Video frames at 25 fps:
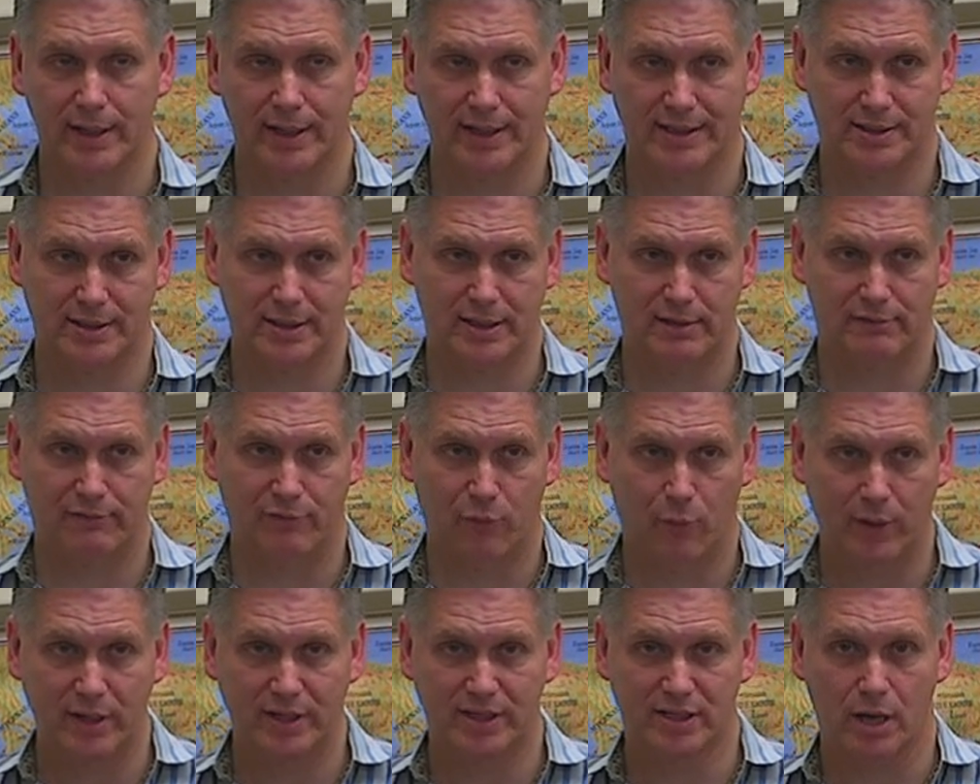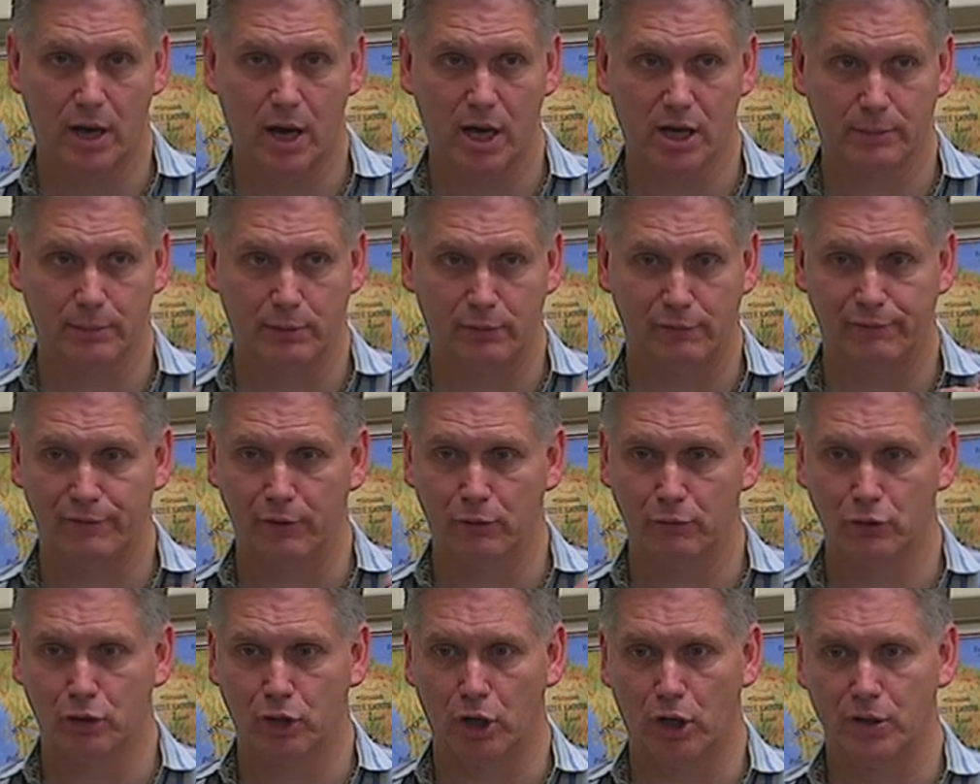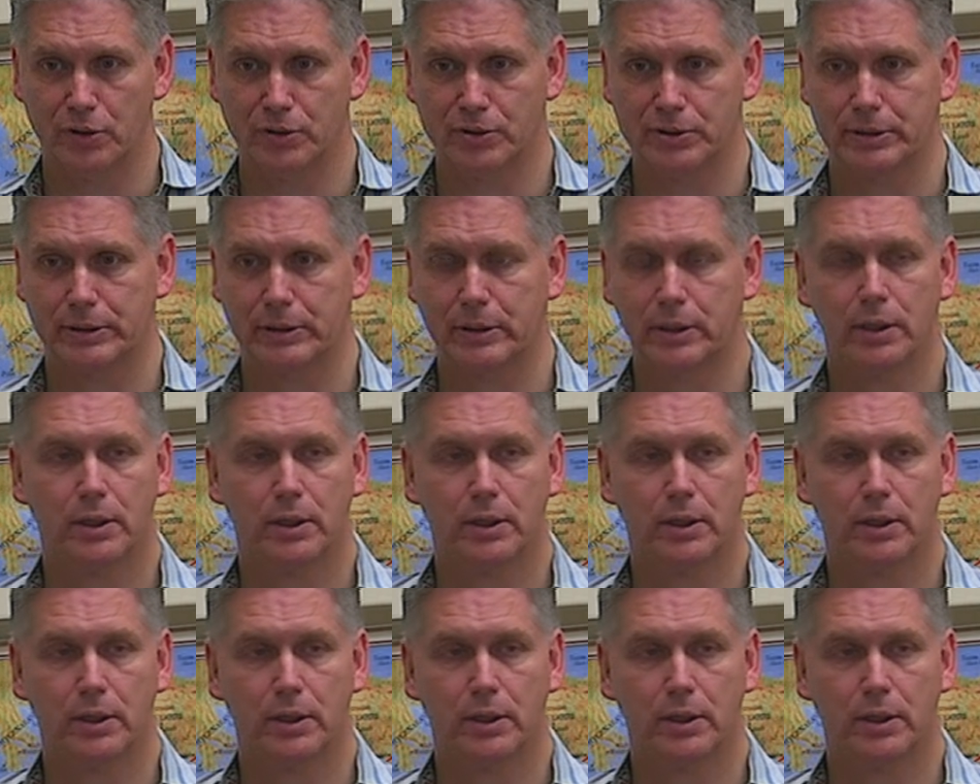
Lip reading: is the voice audible phone calls.